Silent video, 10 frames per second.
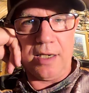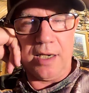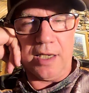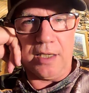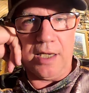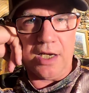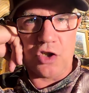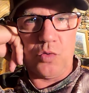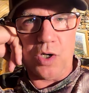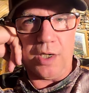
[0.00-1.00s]
it, and
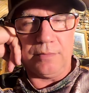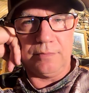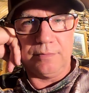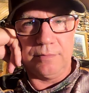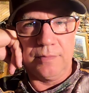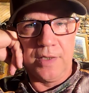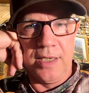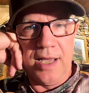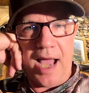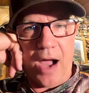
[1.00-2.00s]
guess what?
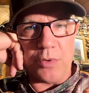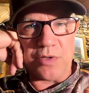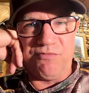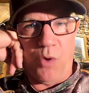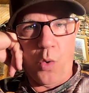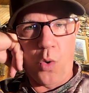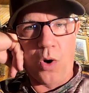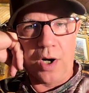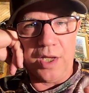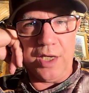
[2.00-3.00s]
I was
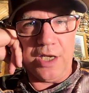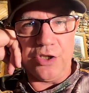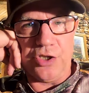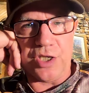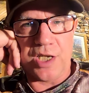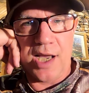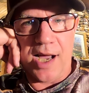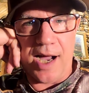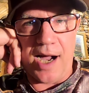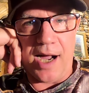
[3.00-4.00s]
4 inches
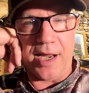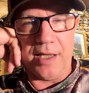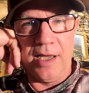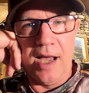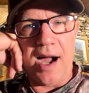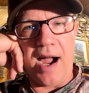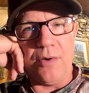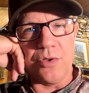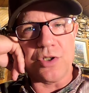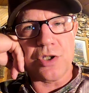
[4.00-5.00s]
high. I
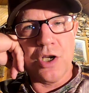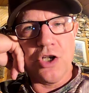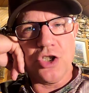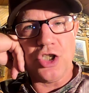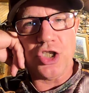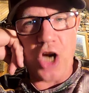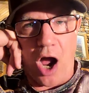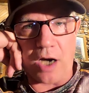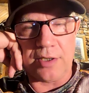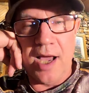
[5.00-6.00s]
was
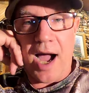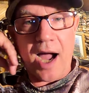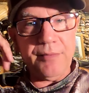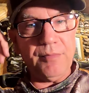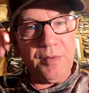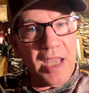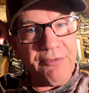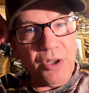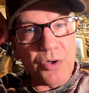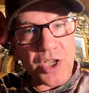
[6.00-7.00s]
shocked. I
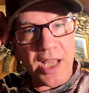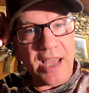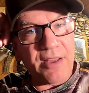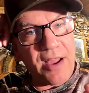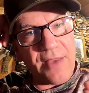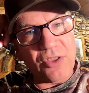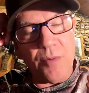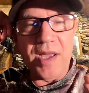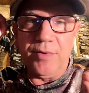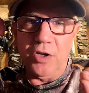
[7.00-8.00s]

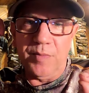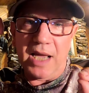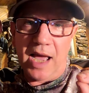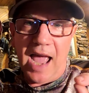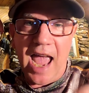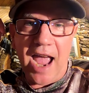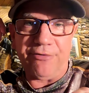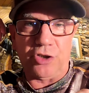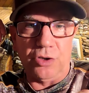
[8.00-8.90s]
thought maybe there'd be a half